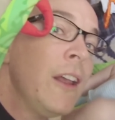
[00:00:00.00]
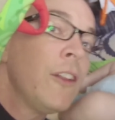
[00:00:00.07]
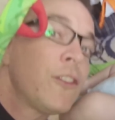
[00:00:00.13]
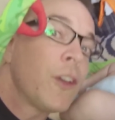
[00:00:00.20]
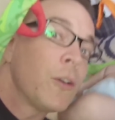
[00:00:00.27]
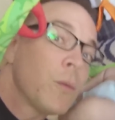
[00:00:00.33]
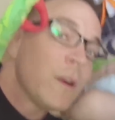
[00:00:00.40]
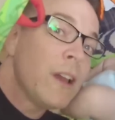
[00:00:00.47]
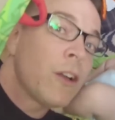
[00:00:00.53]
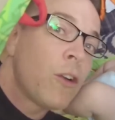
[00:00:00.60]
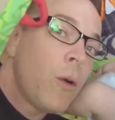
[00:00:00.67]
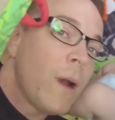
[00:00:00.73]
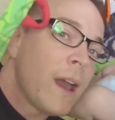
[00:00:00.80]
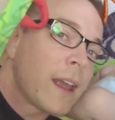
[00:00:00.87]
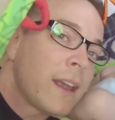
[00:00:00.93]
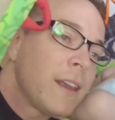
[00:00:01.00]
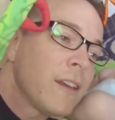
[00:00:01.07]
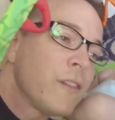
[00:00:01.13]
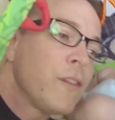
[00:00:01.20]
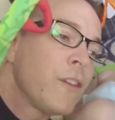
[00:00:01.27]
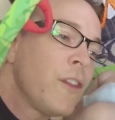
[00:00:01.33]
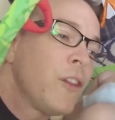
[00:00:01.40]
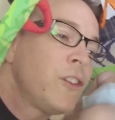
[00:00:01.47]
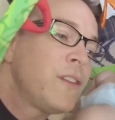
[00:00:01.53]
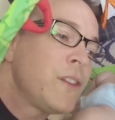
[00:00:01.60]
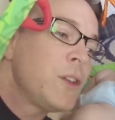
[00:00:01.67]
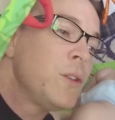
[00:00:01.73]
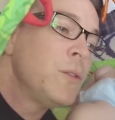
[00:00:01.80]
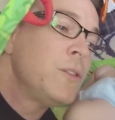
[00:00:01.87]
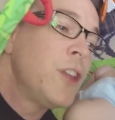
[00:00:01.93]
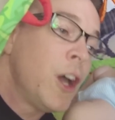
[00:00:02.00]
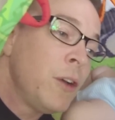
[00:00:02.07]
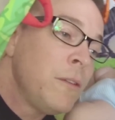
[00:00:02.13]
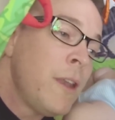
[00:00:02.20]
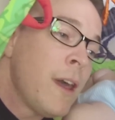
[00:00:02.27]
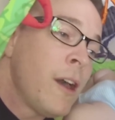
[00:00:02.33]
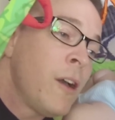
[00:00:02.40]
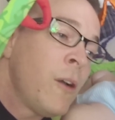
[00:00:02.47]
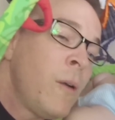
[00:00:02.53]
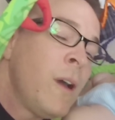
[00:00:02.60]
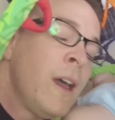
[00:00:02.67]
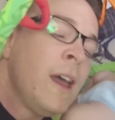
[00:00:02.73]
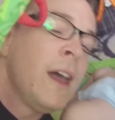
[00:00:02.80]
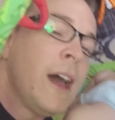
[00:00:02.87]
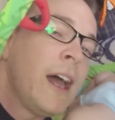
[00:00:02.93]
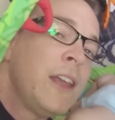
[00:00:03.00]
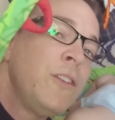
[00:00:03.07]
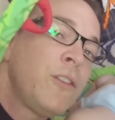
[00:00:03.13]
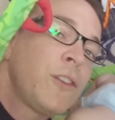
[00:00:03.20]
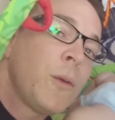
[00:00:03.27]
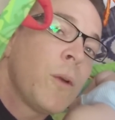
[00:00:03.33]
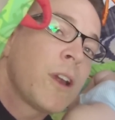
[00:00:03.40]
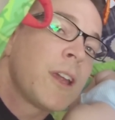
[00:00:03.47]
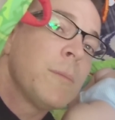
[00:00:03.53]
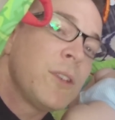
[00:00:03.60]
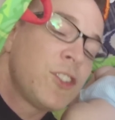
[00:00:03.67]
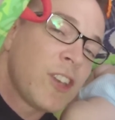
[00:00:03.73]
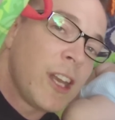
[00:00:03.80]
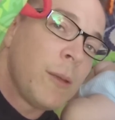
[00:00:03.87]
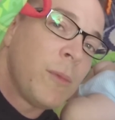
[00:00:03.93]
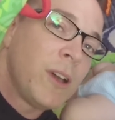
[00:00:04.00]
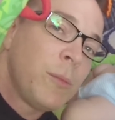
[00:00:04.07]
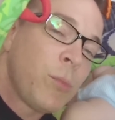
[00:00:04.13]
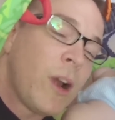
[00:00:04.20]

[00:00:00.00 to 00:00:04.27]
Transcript: So real quick, for those of you who don't know, I used to work at Machinima.